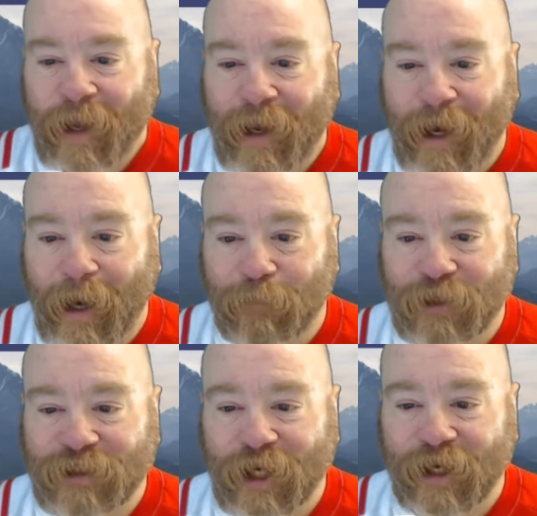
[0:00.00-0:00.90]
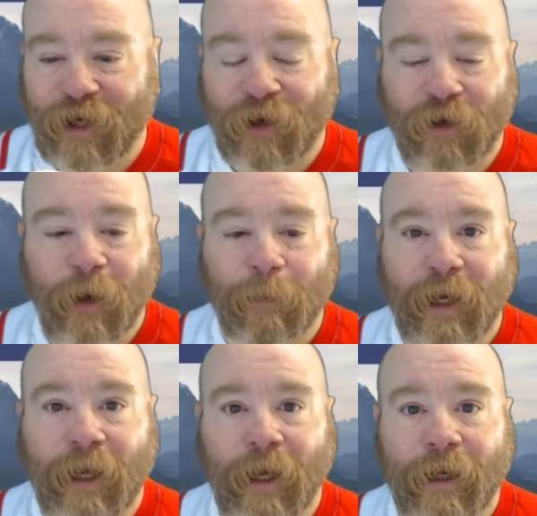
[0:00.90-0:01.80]
and I appreciate y'all
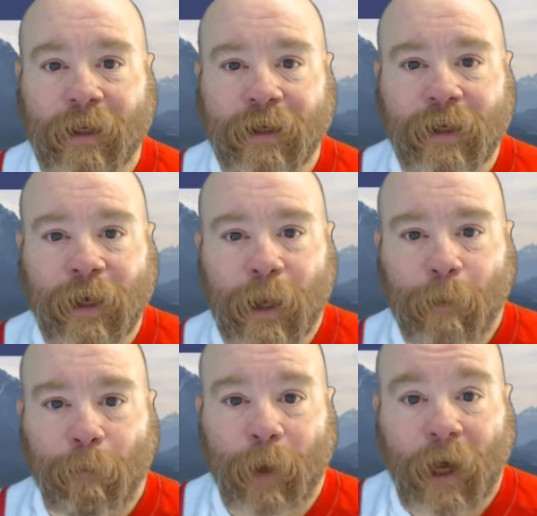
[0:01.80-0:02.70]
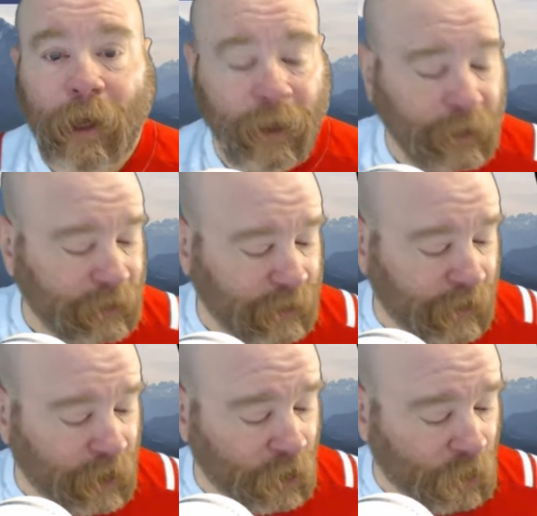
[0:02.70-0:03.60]
coming in. But,
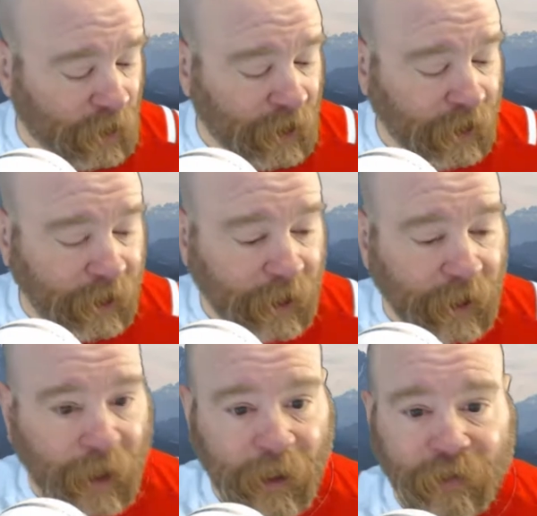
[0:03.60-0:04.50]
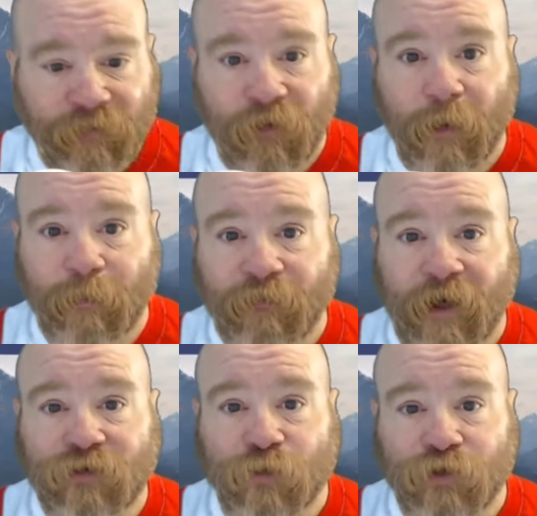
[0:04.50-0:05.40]
I had some
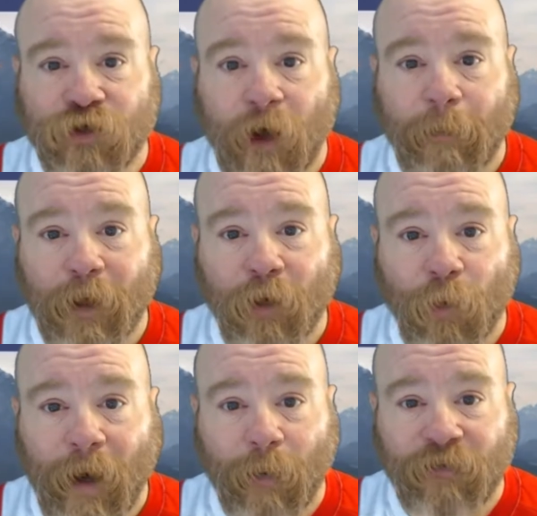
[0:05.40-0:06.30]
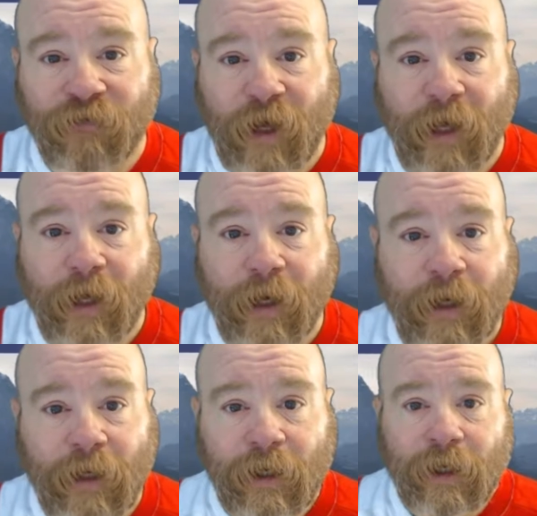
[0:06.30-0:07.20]
sexual trauma when I was
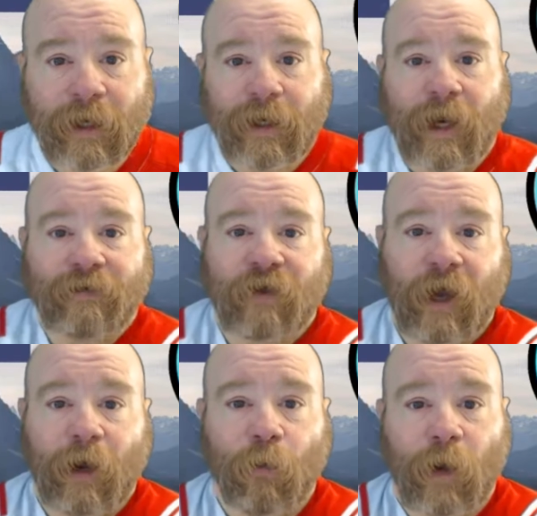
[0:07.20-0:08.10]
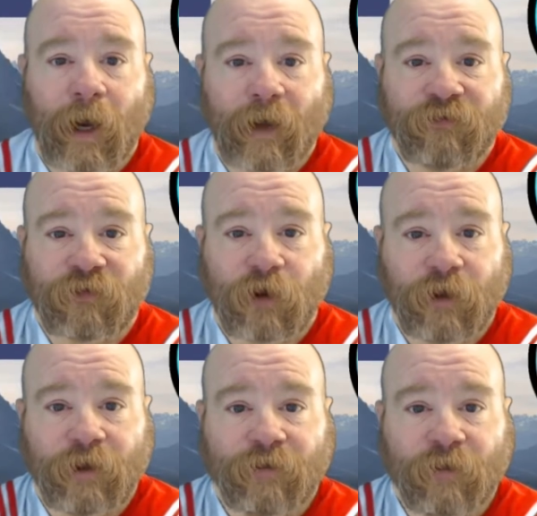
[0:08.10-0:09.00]
10, and that's kind of when I
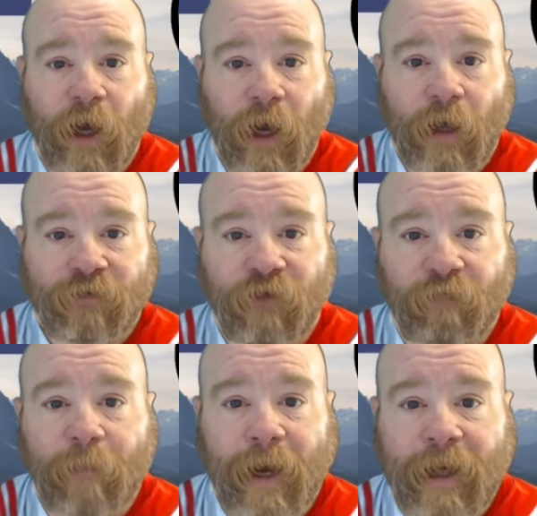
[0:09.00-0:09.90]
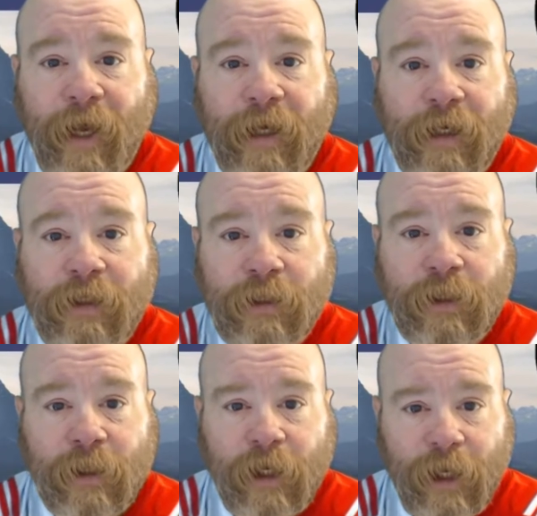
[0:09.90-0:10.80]
started self-medicating,
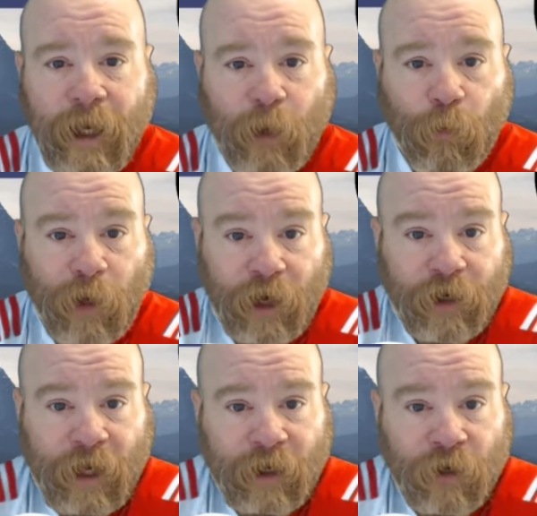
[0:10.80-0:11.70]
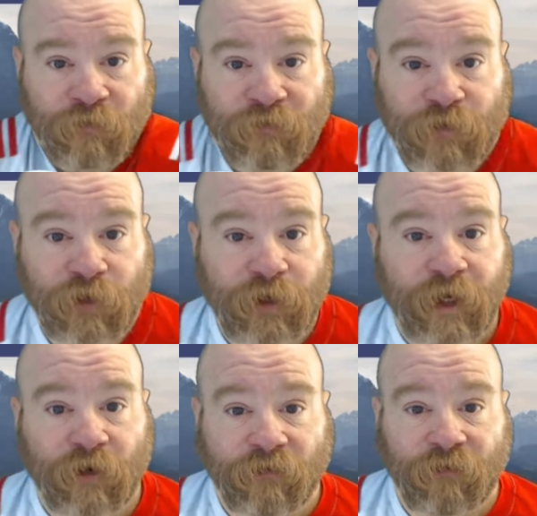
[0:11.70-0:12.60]
and I went undiagnosed for 30
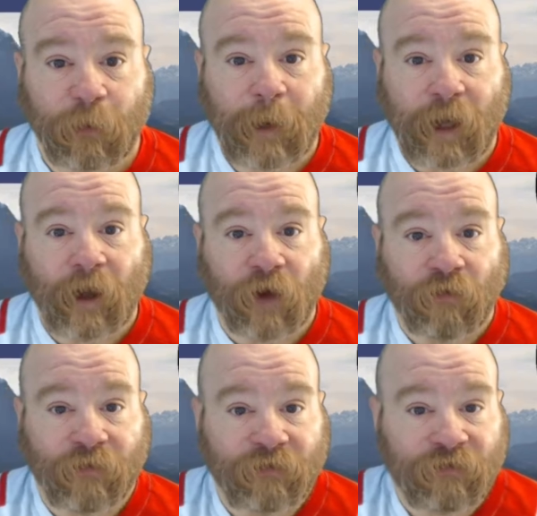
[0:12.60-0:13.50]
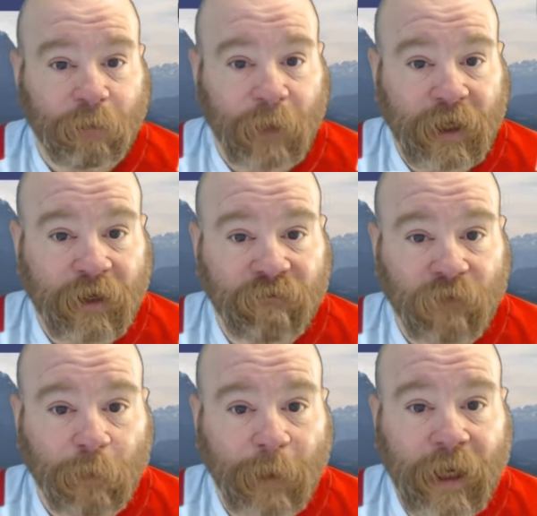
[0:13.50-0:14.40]
years. So mental health is the biggie
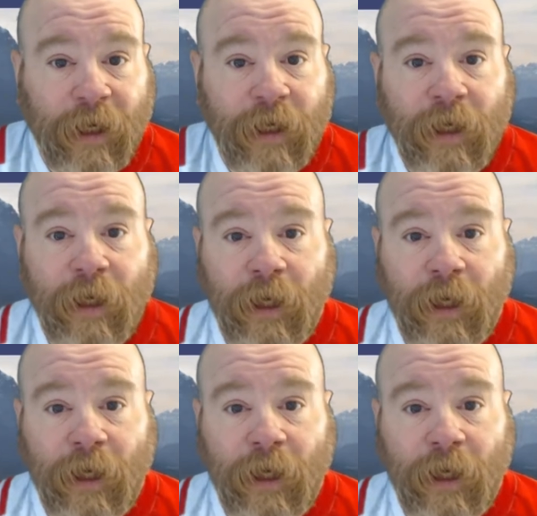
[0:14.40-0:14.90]
for me,